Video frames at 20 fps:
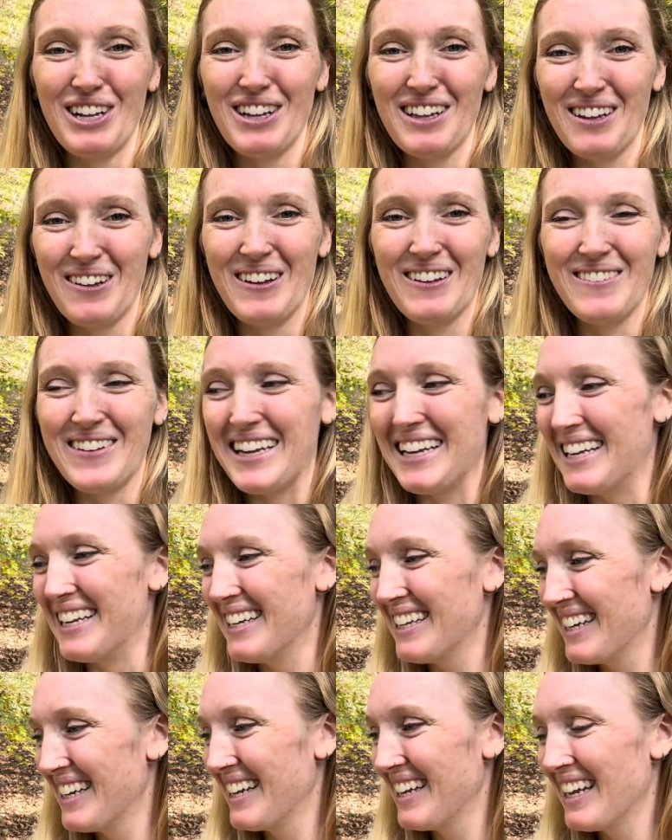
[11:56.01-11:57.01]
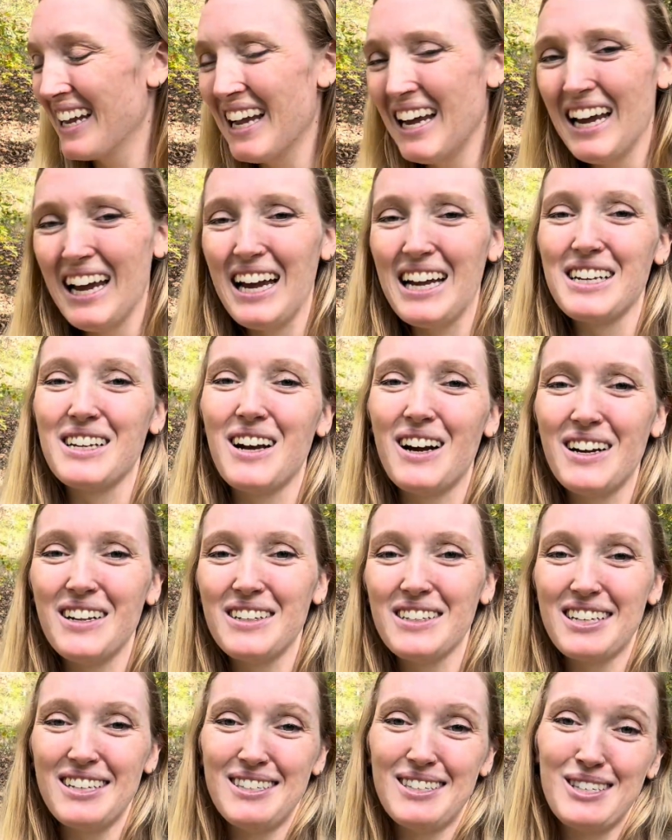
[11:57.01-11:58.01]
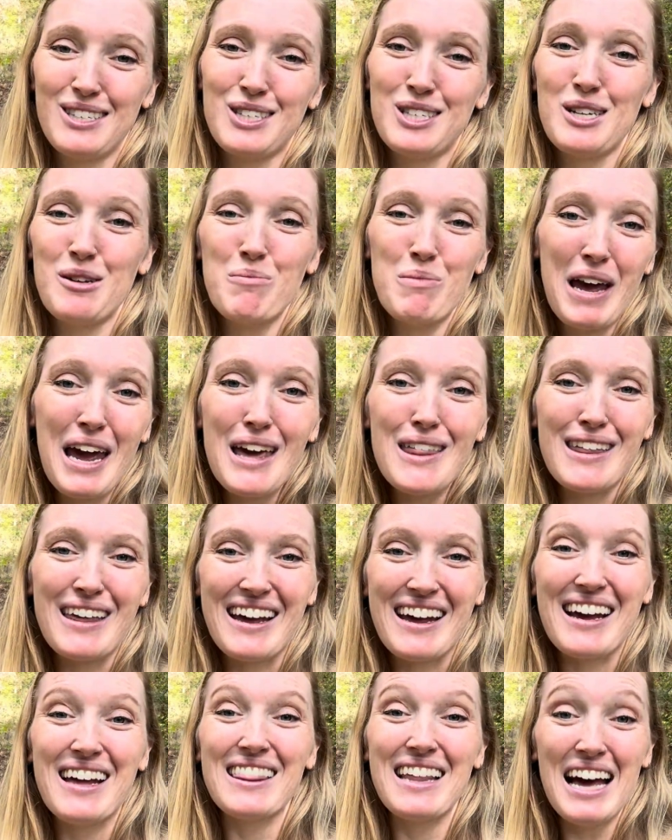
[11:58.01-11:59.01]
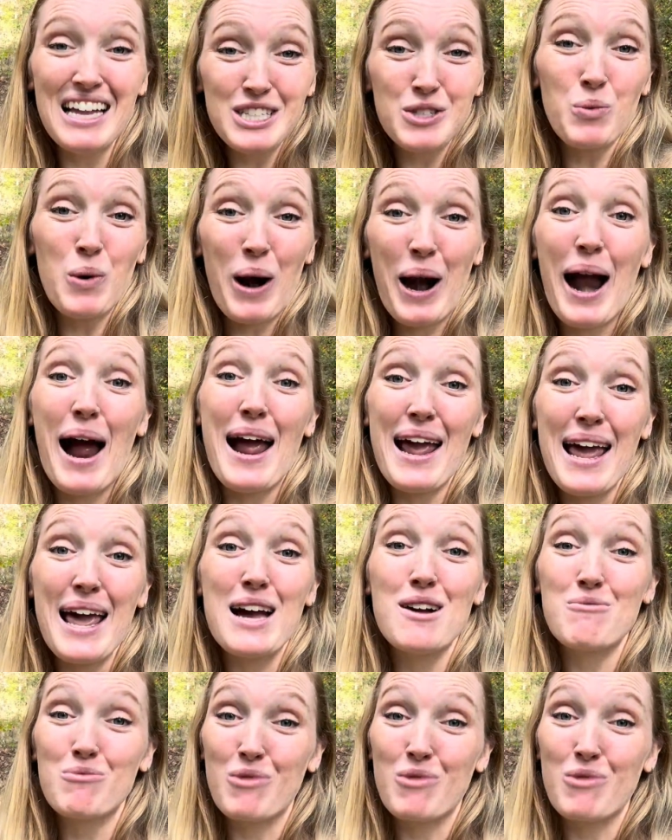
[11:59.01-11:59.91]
I mean, and consistent bathing. That's where I am